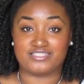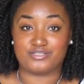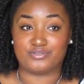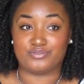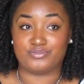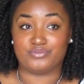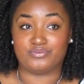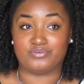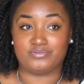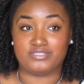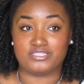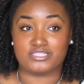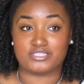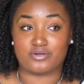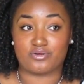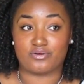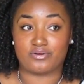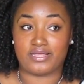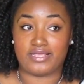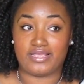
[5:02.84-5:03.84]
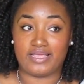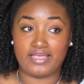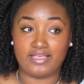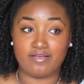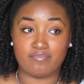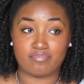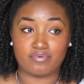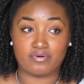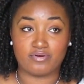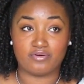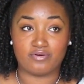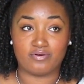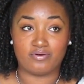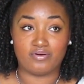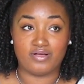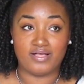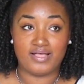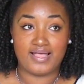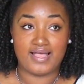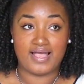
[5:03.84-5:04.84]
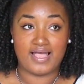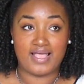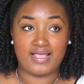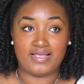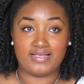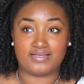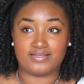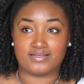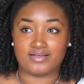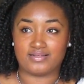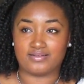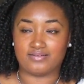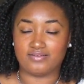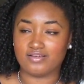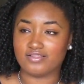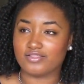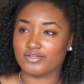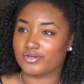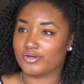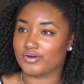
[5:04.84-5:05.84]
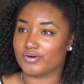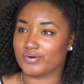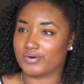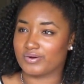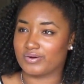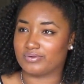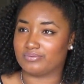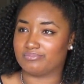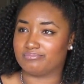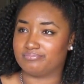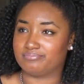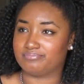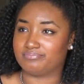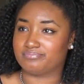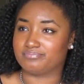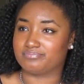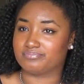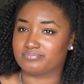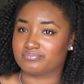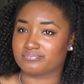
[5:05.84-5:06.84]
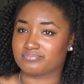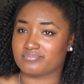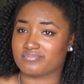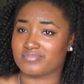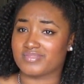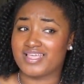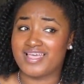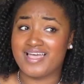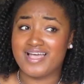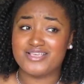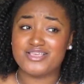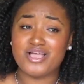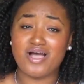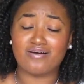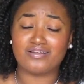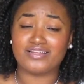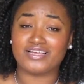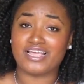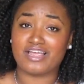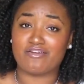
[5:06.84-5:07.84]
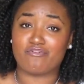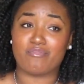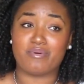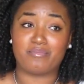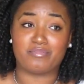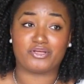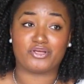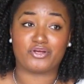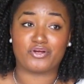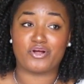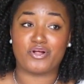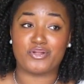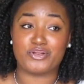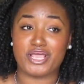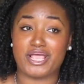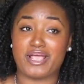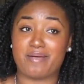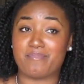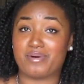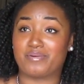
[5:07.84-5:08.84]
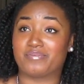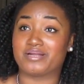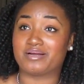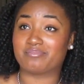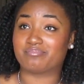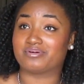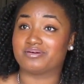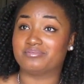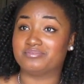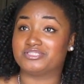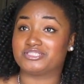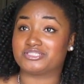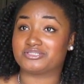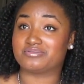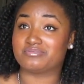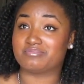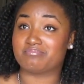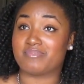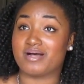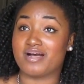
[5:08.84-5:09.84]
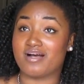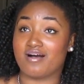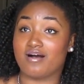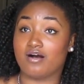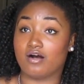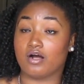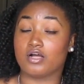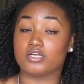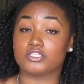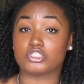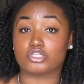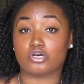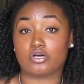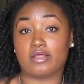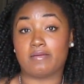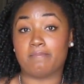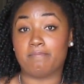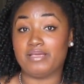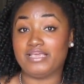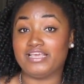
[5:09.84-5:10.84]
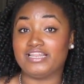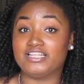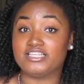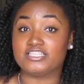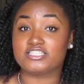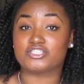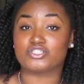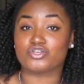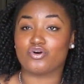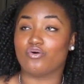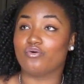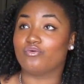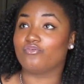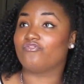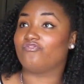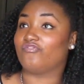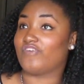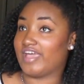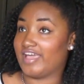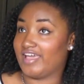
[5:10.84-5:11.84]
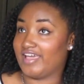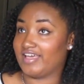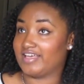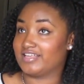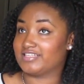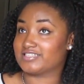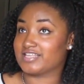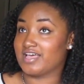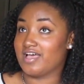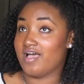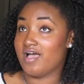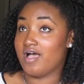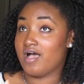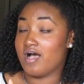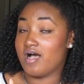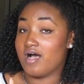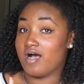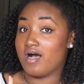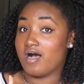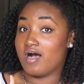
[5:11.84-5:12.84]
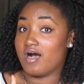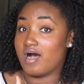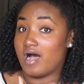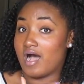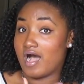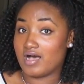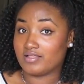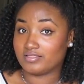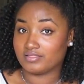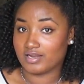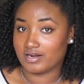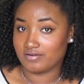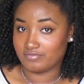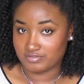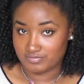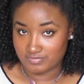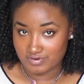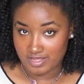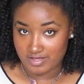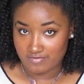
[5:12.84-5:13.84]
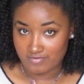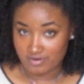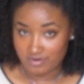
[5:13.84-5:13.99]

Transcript: to this girl named April and another girl. Y'all, I can't remember the girl's name, but when I promise you, my heart started beating so fast. I thought I was gonna have a